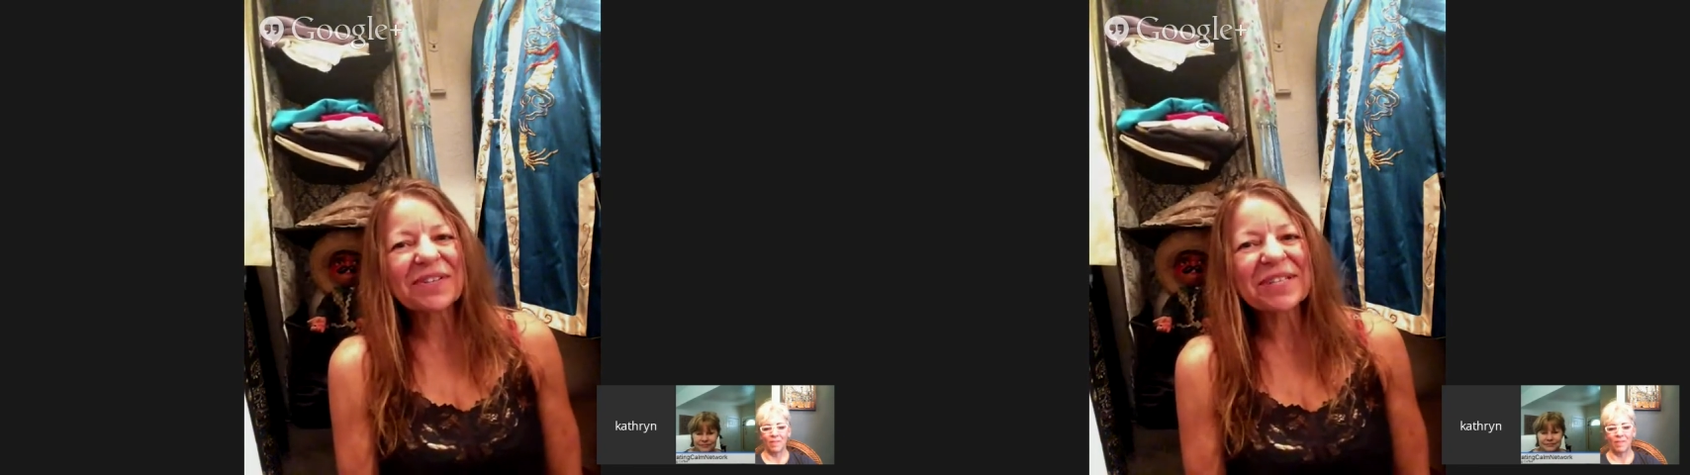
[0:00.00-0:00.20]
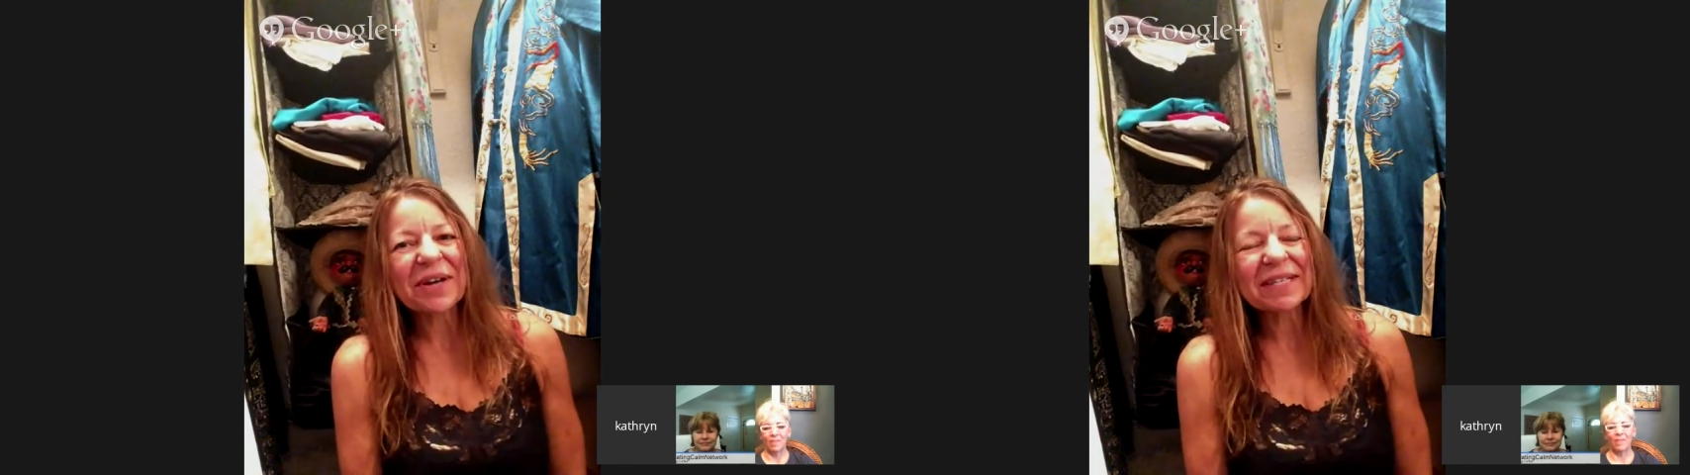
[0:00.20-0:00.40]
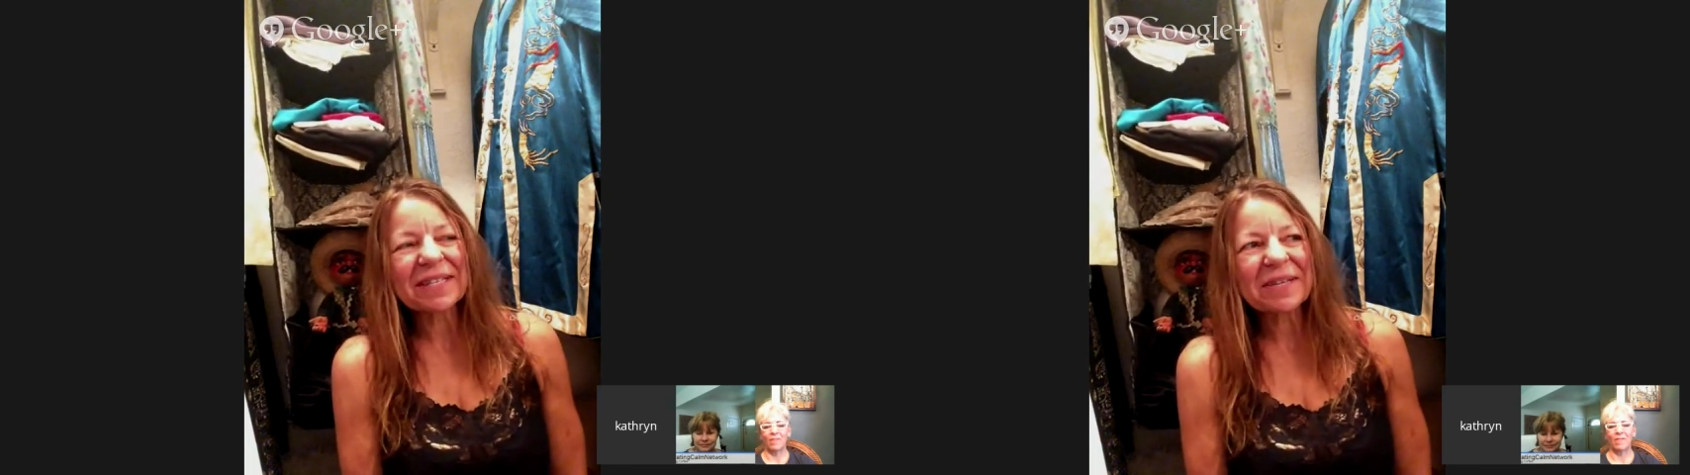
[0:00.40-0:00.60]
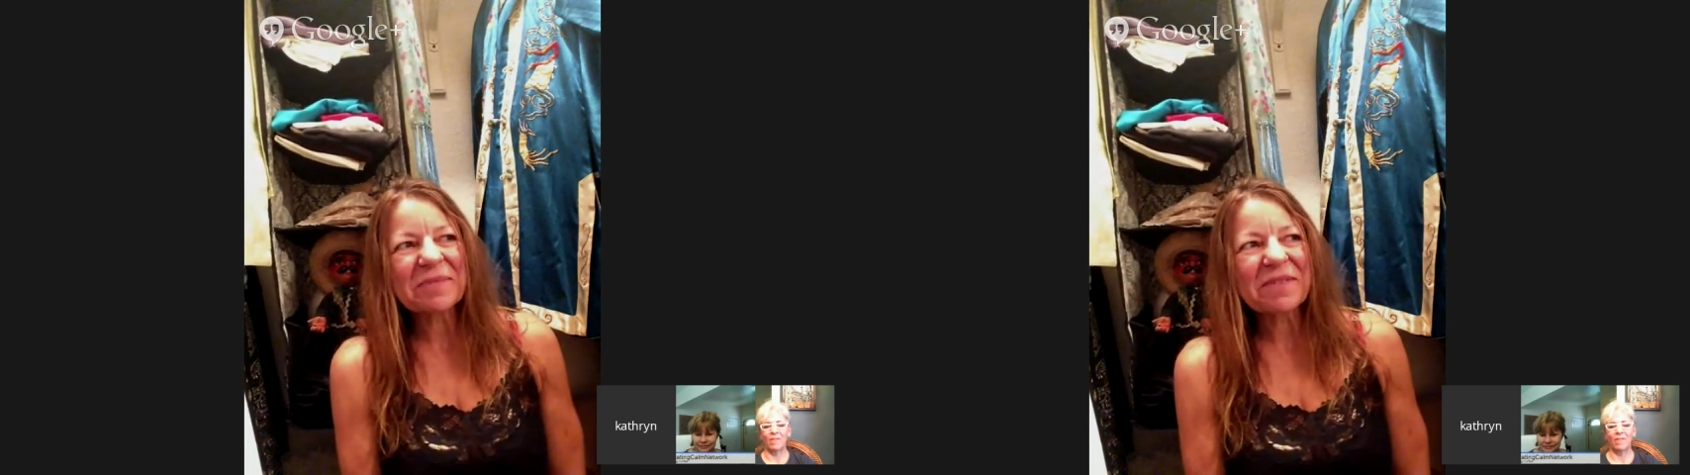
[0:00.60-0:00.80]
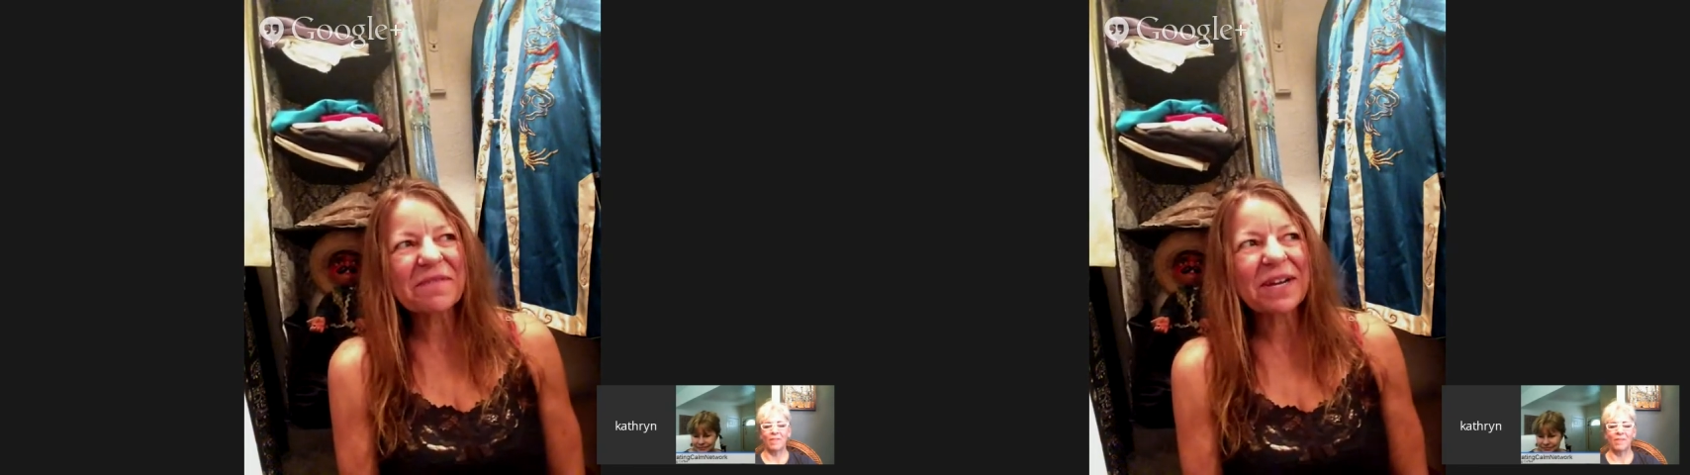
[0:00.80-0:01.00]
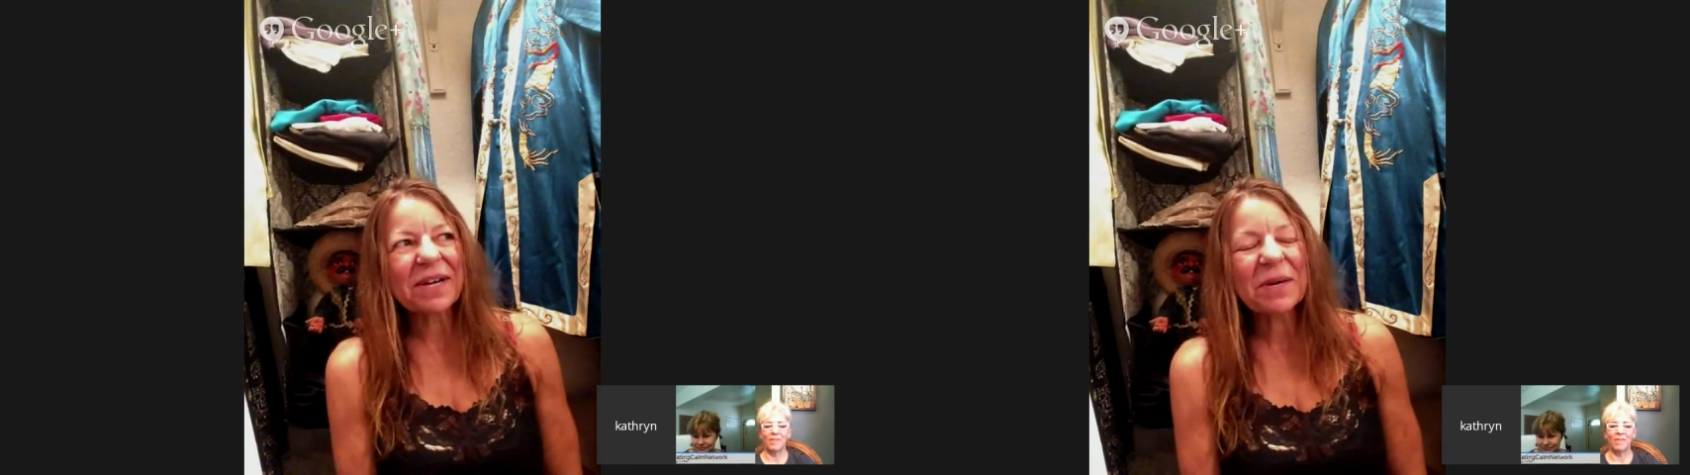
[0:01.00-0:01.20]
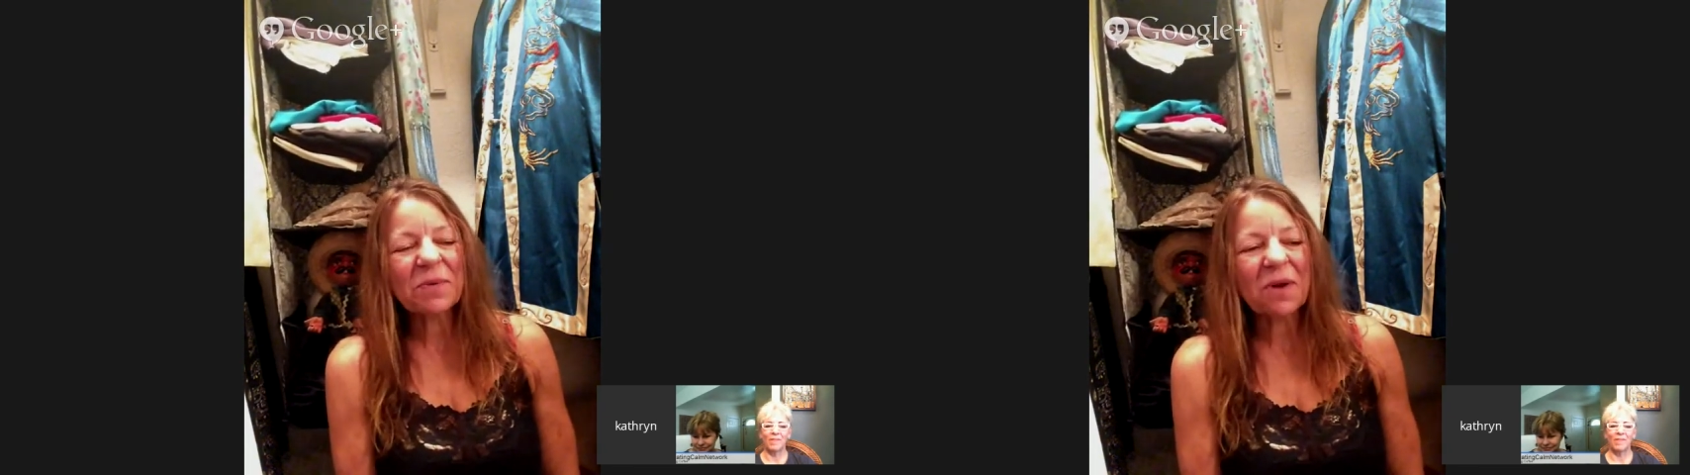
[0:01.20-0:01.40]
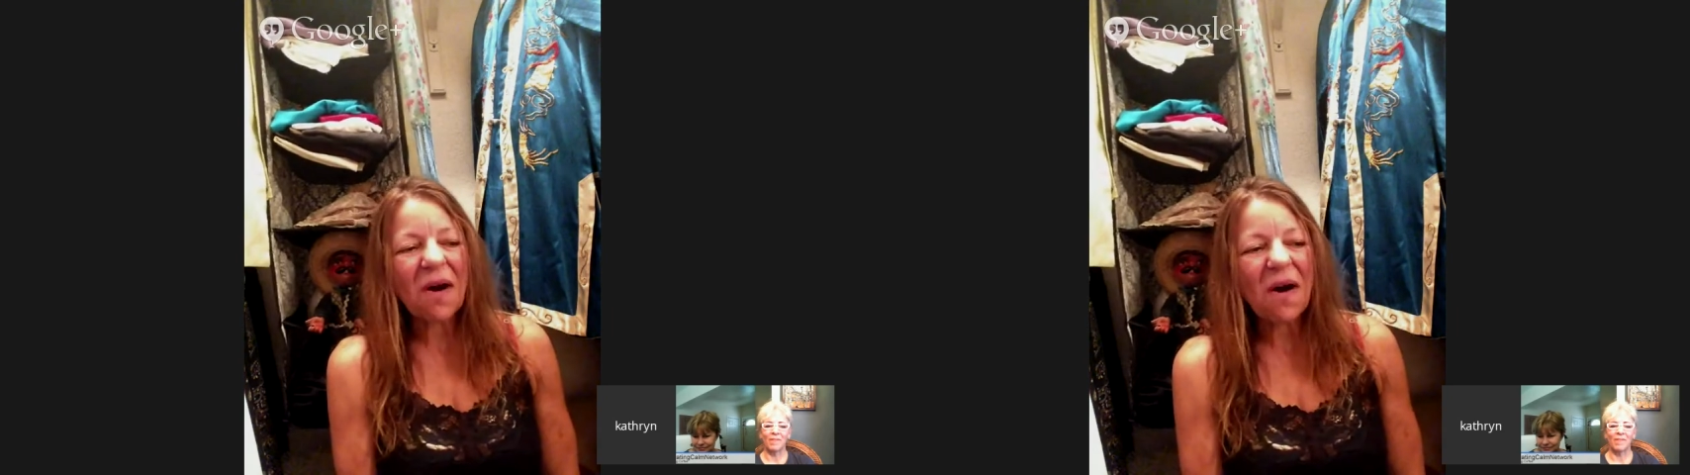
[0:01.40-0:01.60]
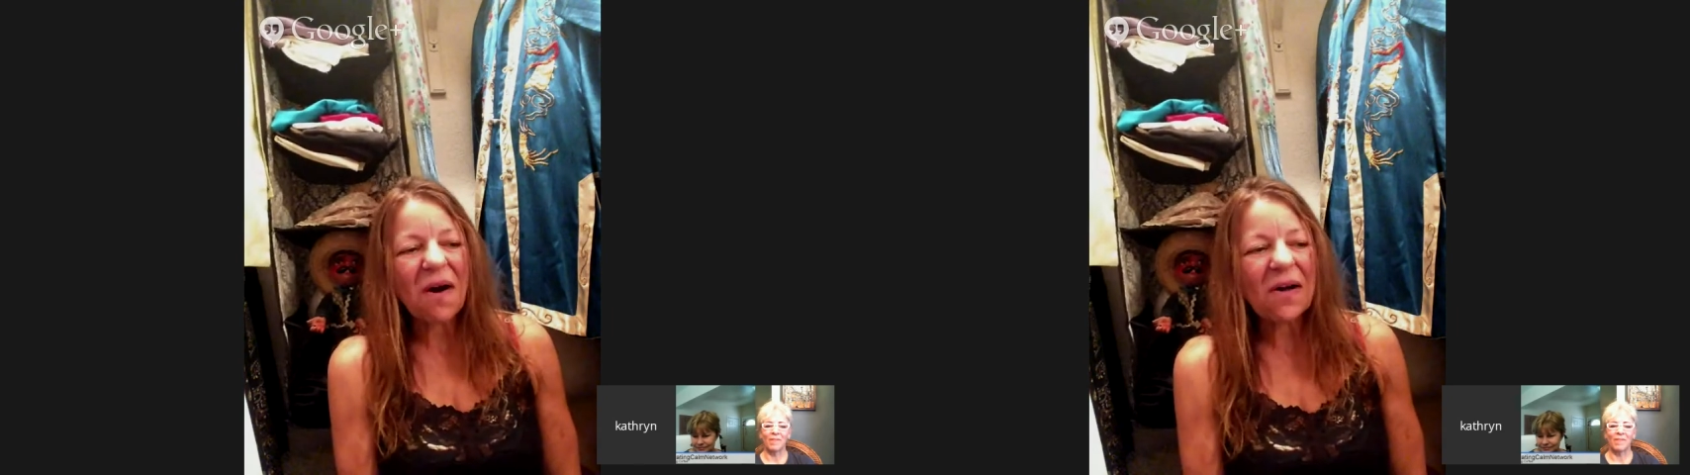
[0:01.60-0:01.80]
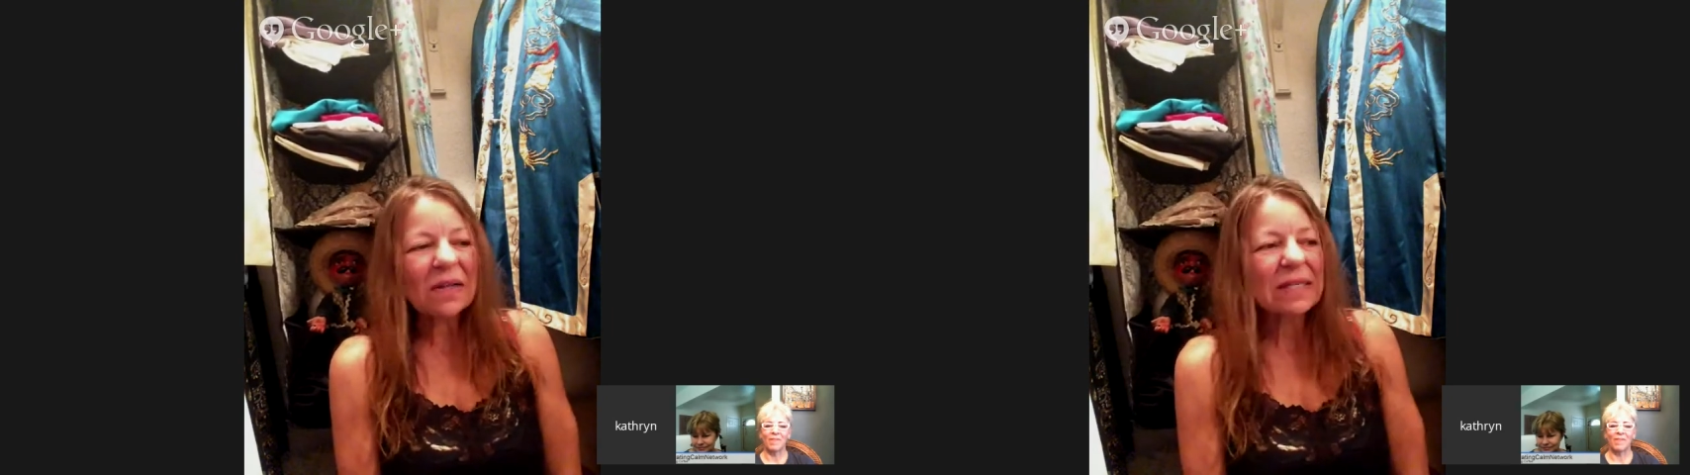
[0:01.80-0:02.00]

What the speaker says: So it's going to be very raw.